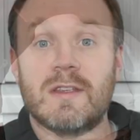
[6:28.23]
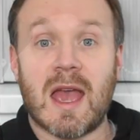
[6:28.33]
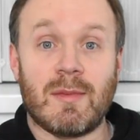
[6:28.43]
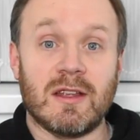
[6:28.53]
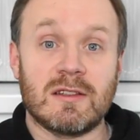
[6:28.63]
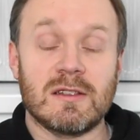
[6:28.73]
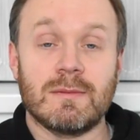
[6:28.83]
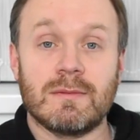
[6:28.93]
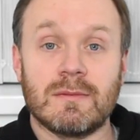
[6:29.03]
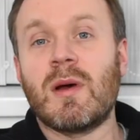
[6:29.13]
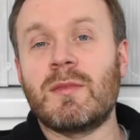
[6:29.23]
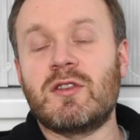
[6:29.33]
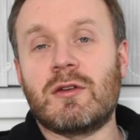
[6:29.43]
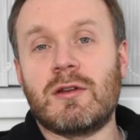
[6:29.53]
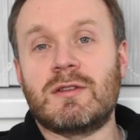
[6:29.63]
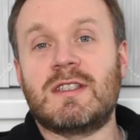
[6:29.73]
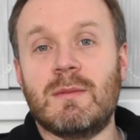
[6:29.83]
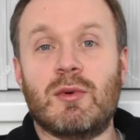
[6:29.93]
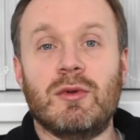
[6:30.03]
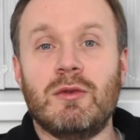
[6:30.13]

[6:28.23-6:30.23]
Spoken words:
habits. Pomodoro is simple.